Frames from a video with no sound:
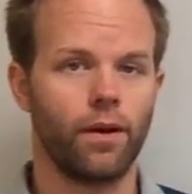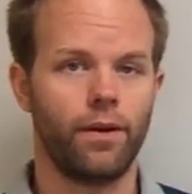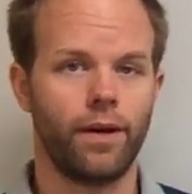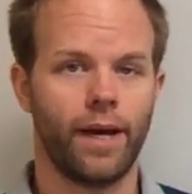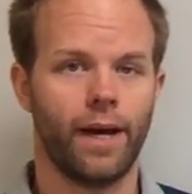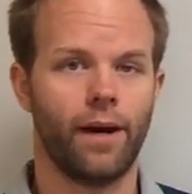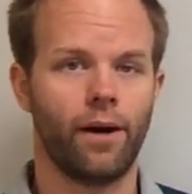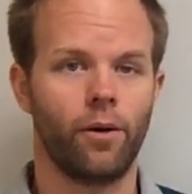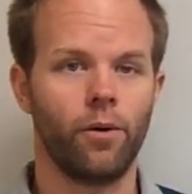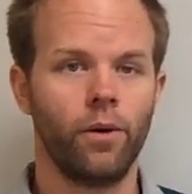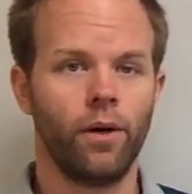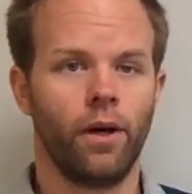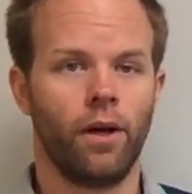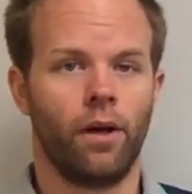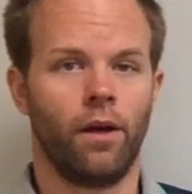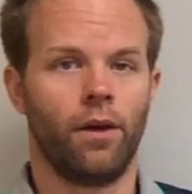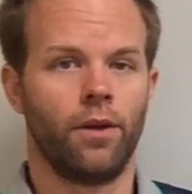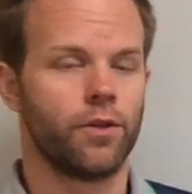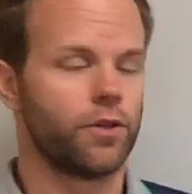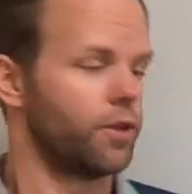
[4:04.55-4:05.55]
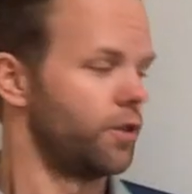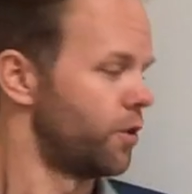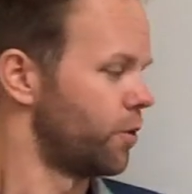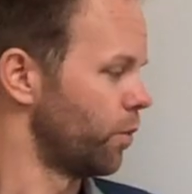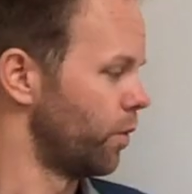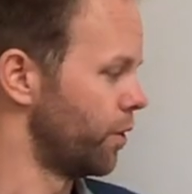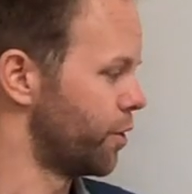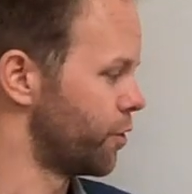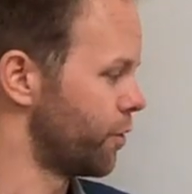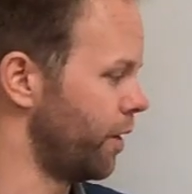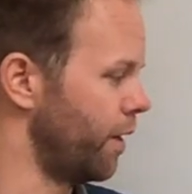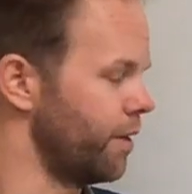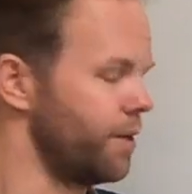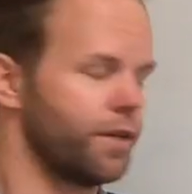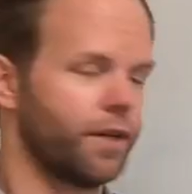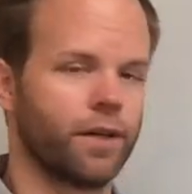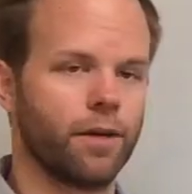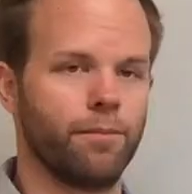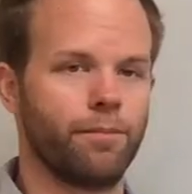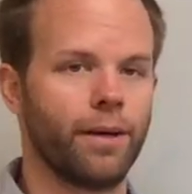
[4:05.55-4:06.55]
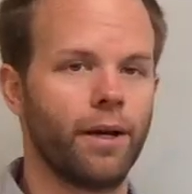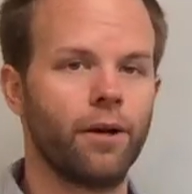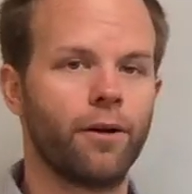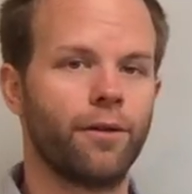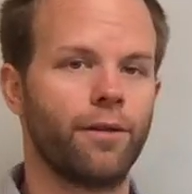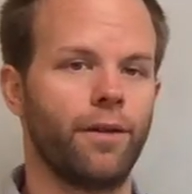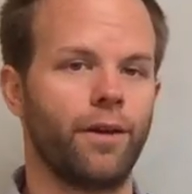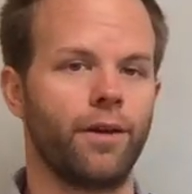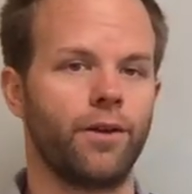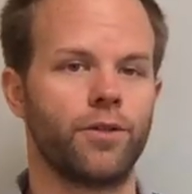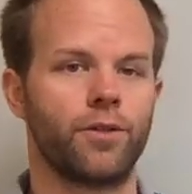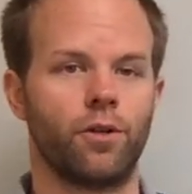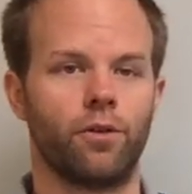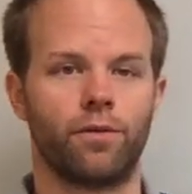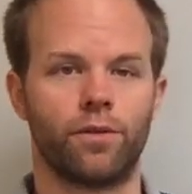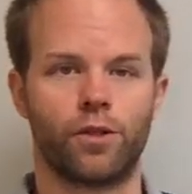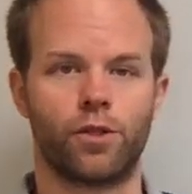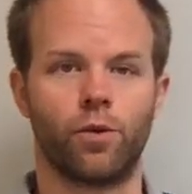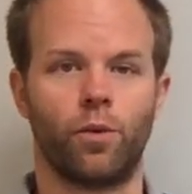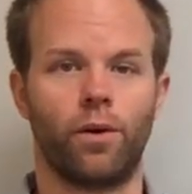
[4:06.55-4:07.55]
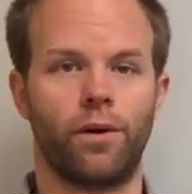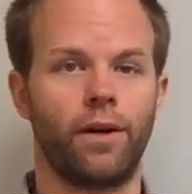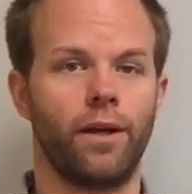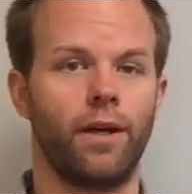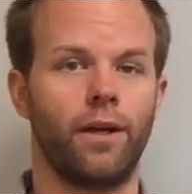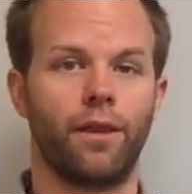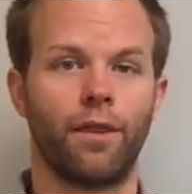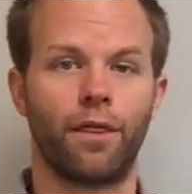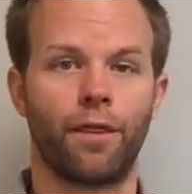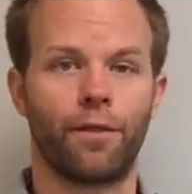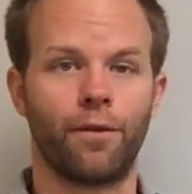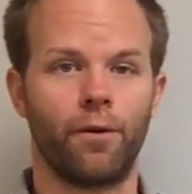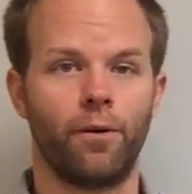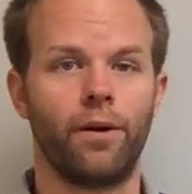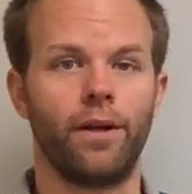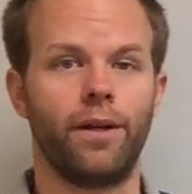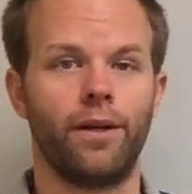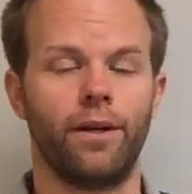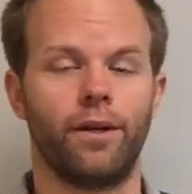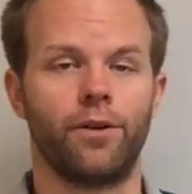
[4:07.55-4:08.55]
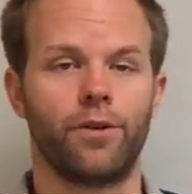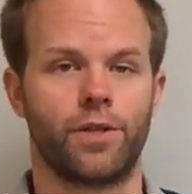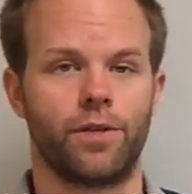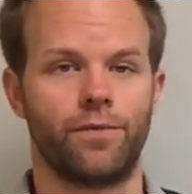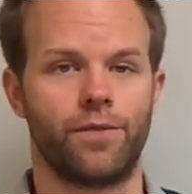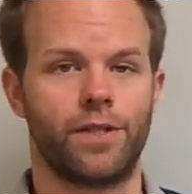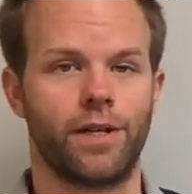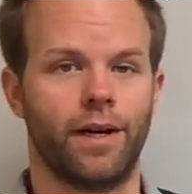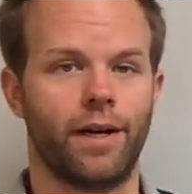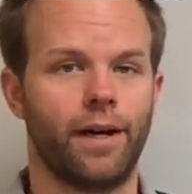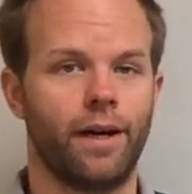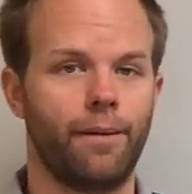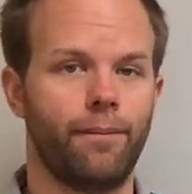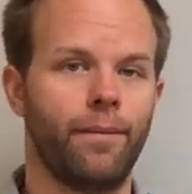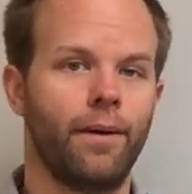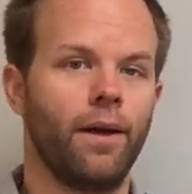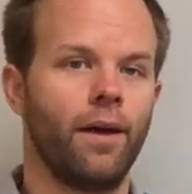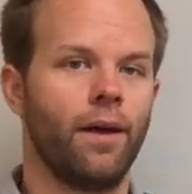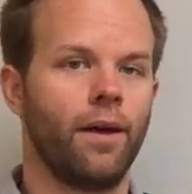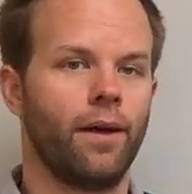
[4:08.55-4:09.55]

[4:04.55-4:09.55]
Now, since we're trying to compare things over 20 and 30 years of time,